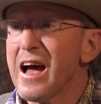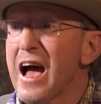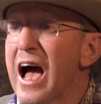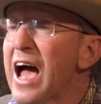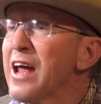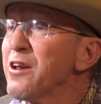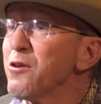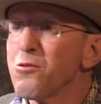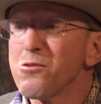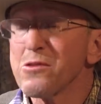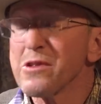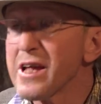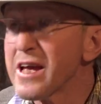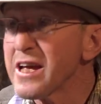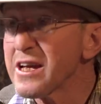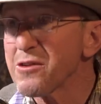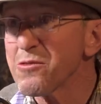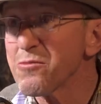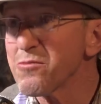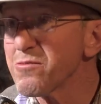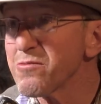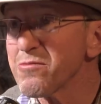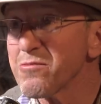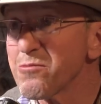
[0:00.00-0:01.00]
I don't like
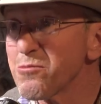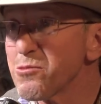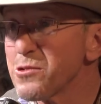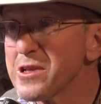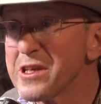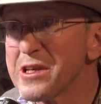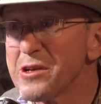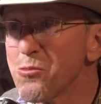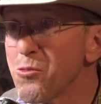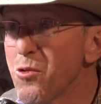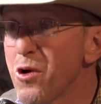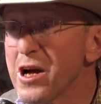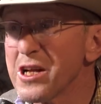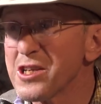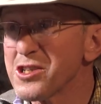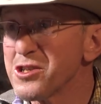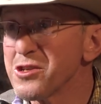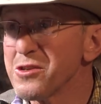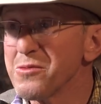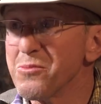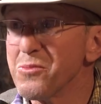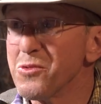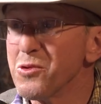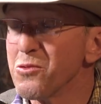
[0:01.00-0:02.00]
really
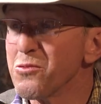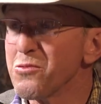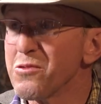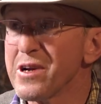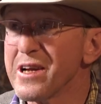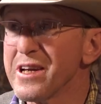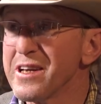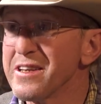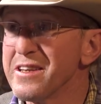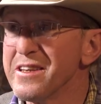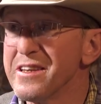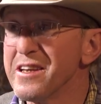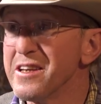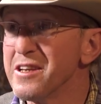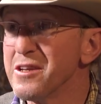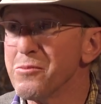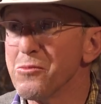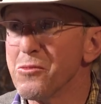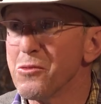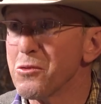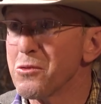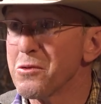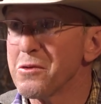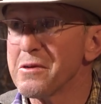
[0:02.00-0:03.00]
watching bull riding
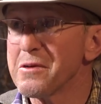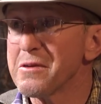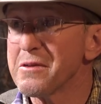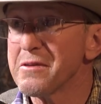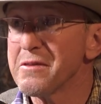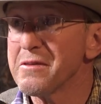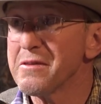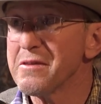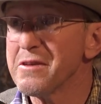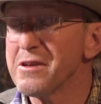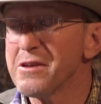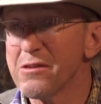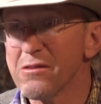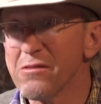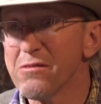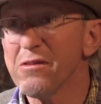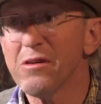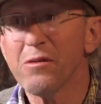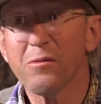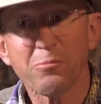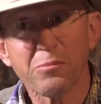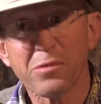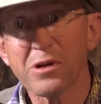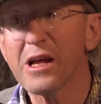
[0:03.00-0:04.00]
anymore,
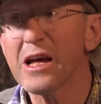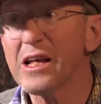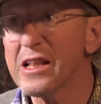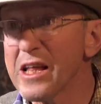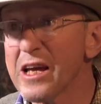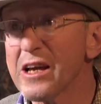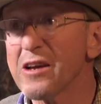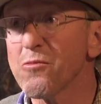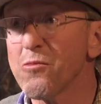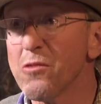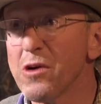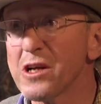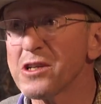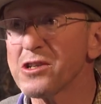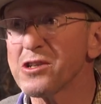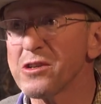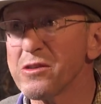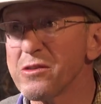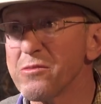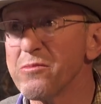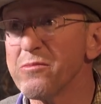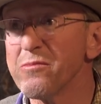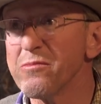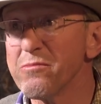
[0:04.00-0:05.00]
but I like
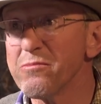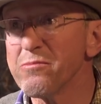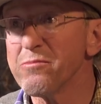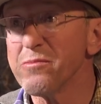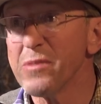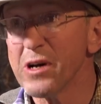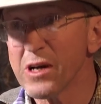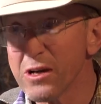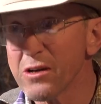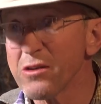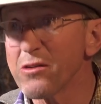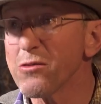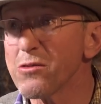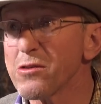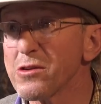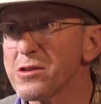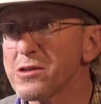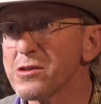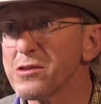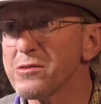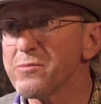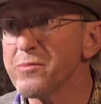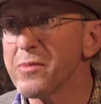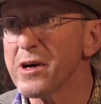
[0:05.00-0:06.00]
watching bucking
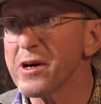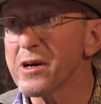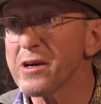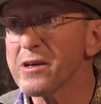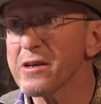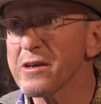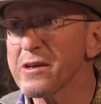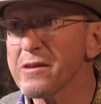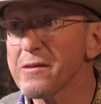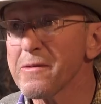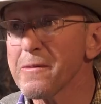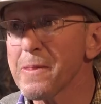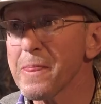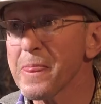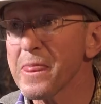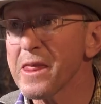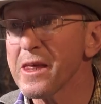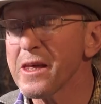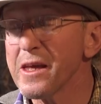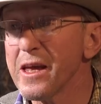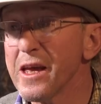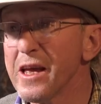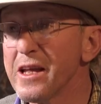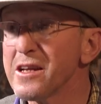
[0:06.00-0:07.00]
horses buck.
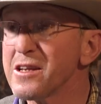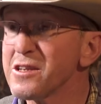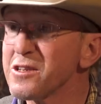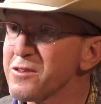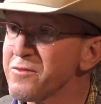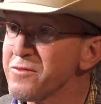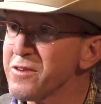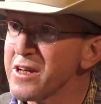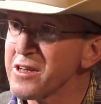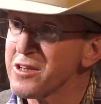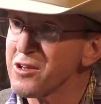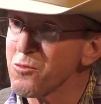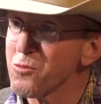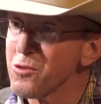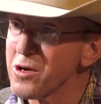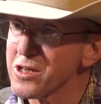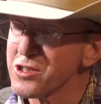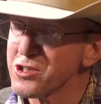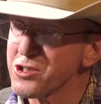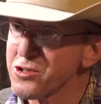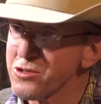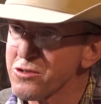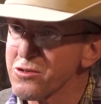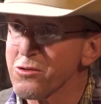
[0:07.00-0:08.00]
And it's fun to
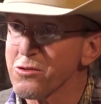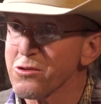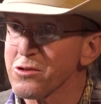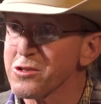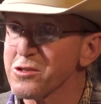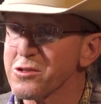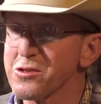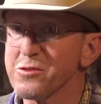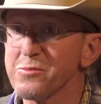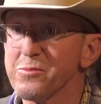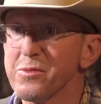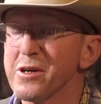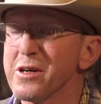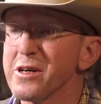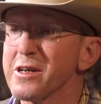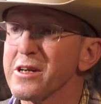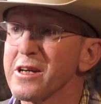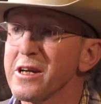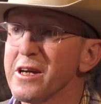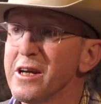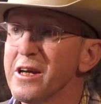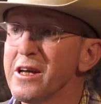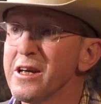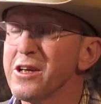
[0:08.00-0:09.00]
watch your horses buck,
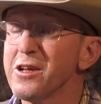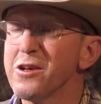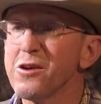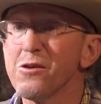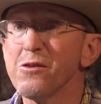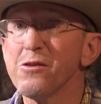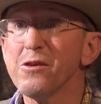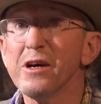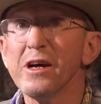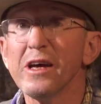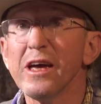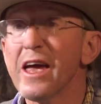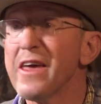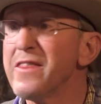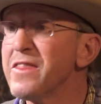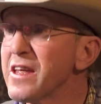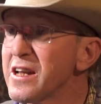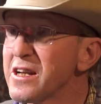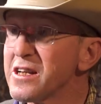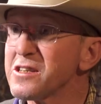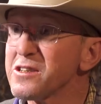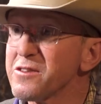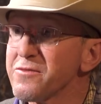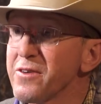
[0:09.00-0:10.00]
and then
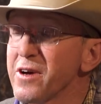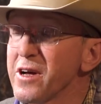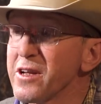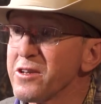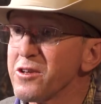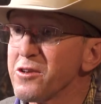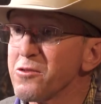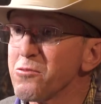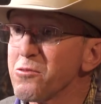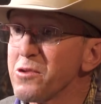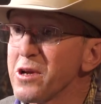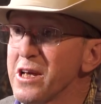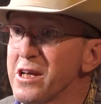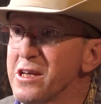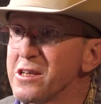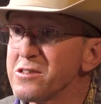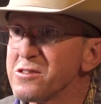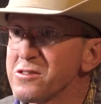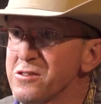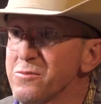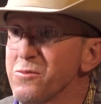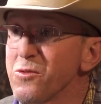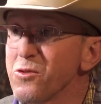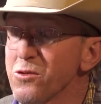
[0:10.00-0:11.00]
it's fun to raise
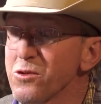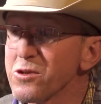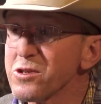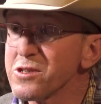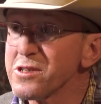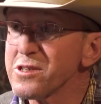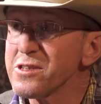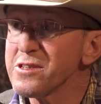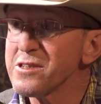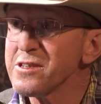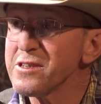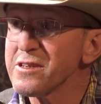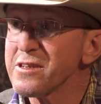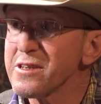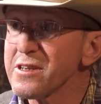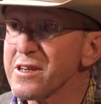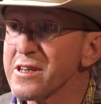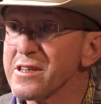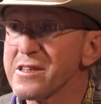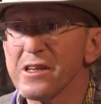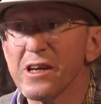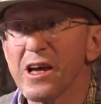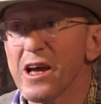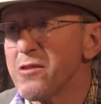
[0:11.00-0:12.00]
some horses
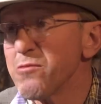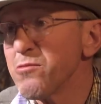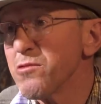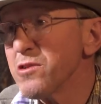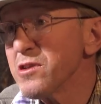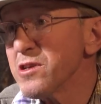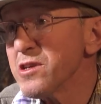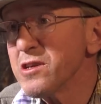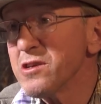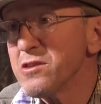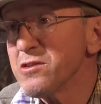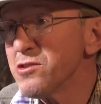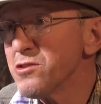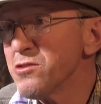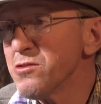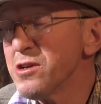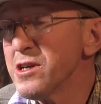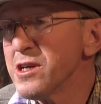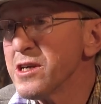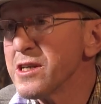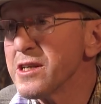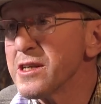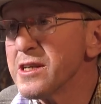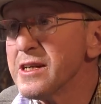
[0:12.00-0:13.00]
because I really enjoy
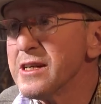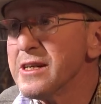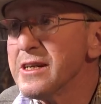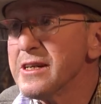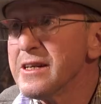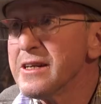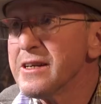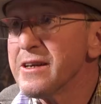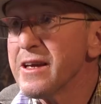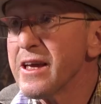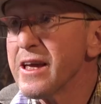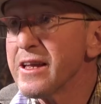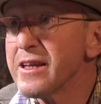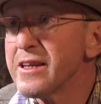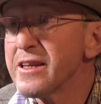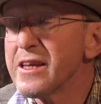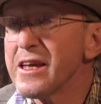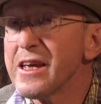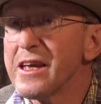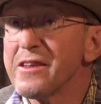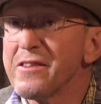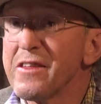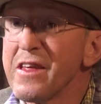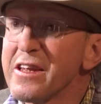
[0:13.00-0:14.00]
it. And
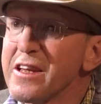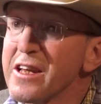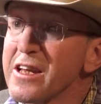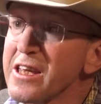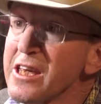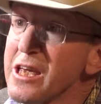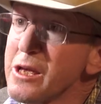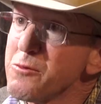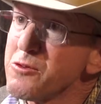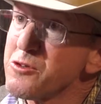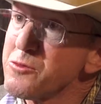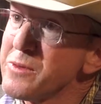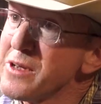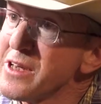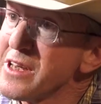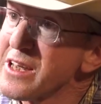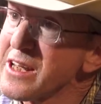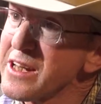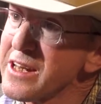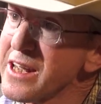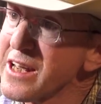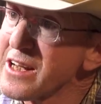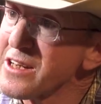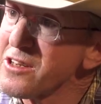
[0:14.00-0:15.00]
then it keeps me
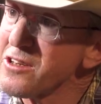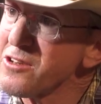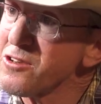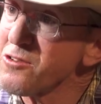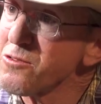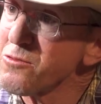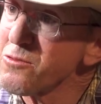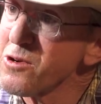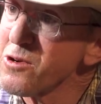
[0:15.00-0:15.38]
connected to